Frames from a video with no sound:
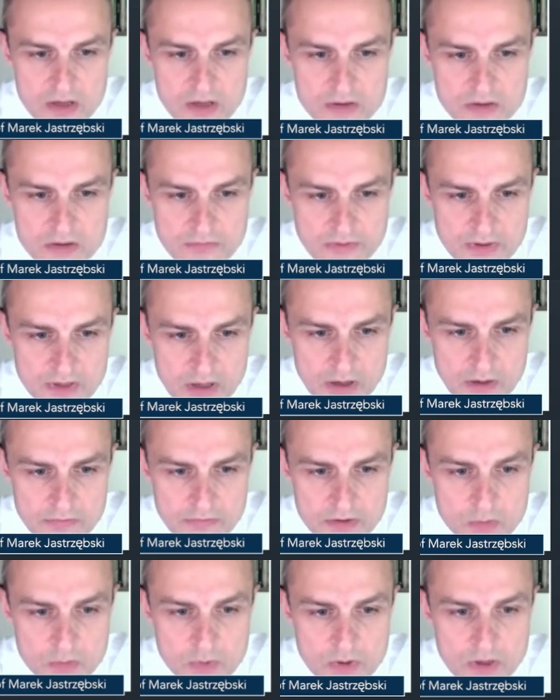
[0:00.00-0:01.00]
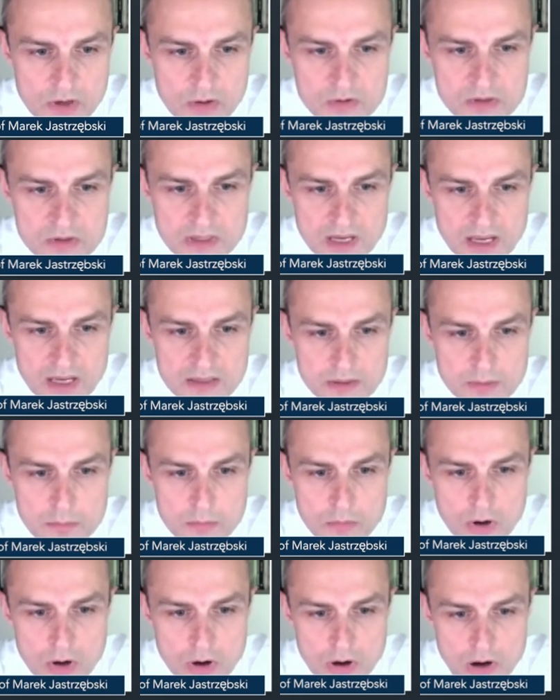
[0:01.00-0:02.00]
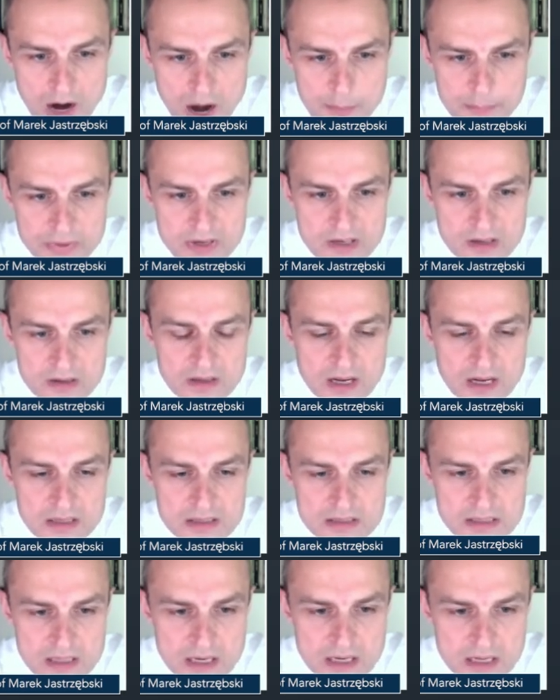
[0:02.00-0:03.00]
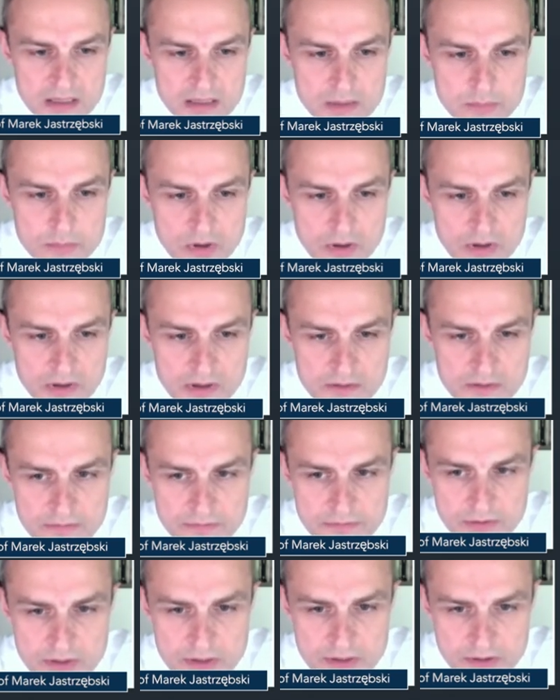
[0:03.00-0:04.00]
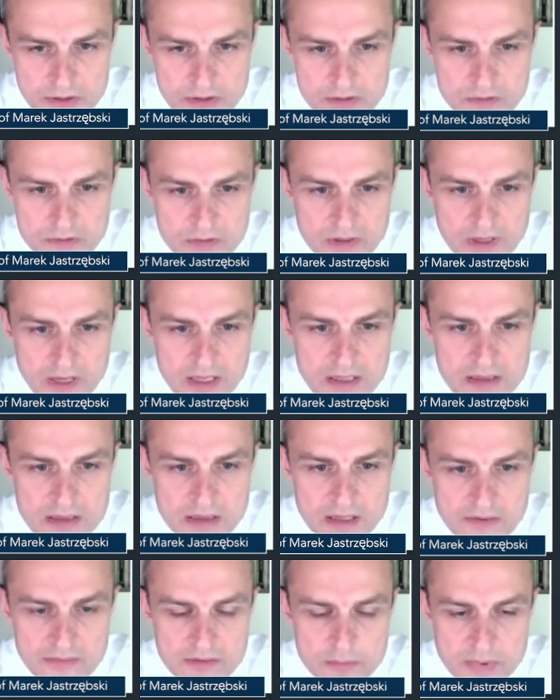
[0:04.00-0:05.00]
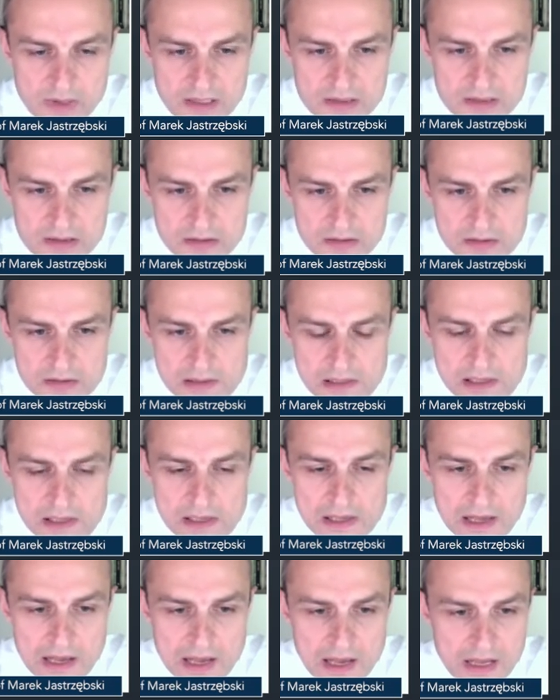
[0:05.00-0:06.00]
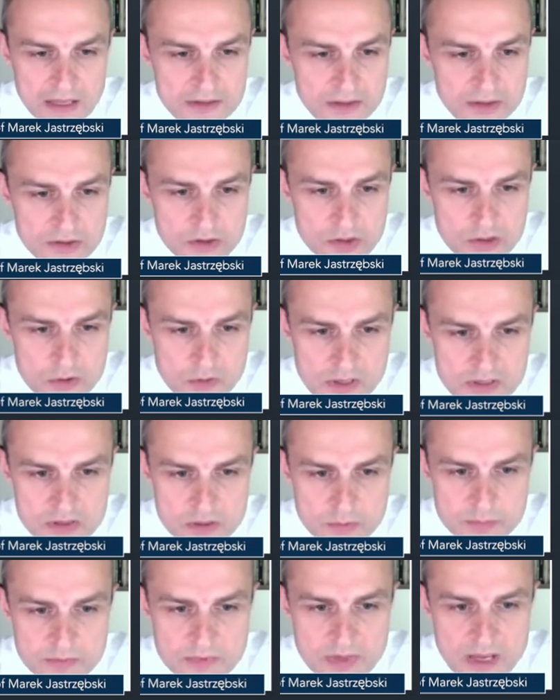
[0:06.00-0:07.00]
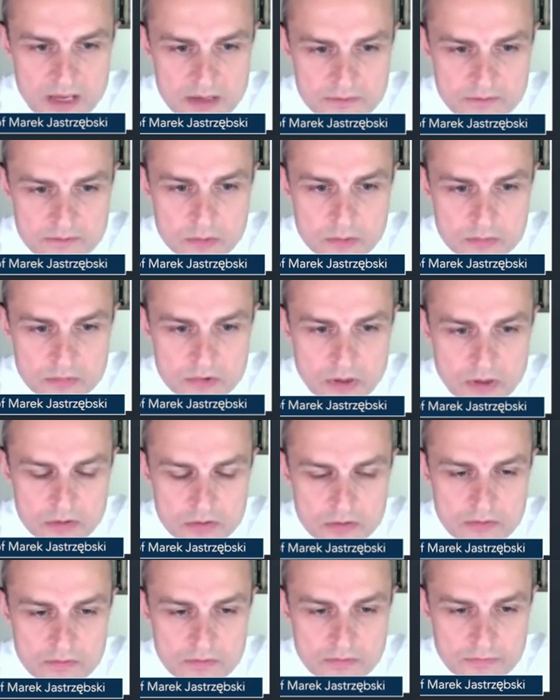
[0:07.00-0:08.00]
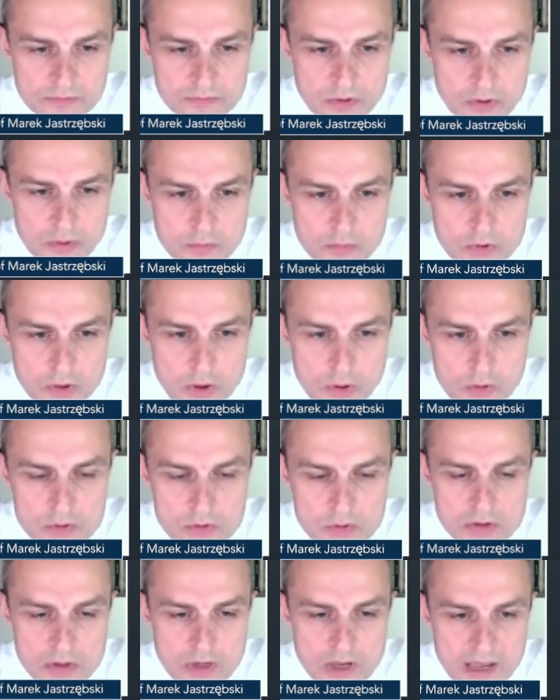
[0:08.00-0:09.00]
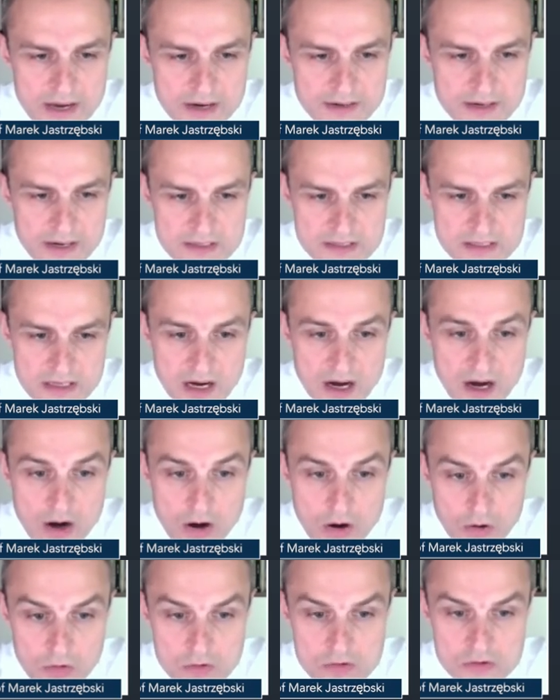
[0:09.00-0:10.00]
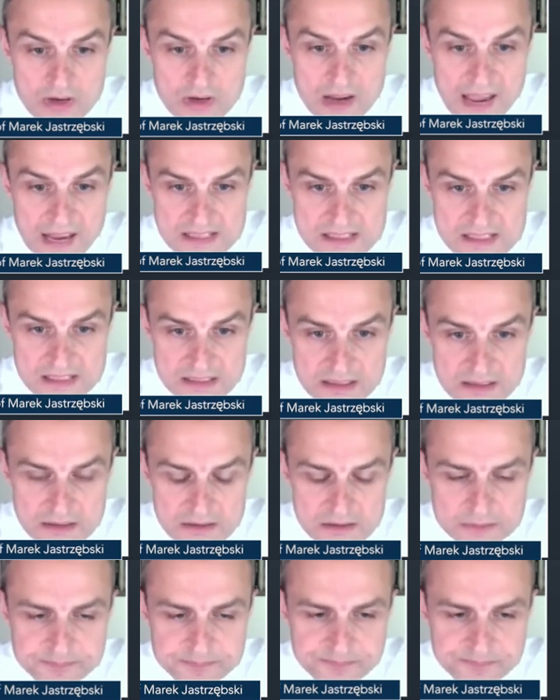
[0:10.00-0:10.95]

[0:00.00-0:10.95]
So very often we go slightly more apical and slightly more inferior to get left bundle, and the cures obtained from, from those areas are also excellent.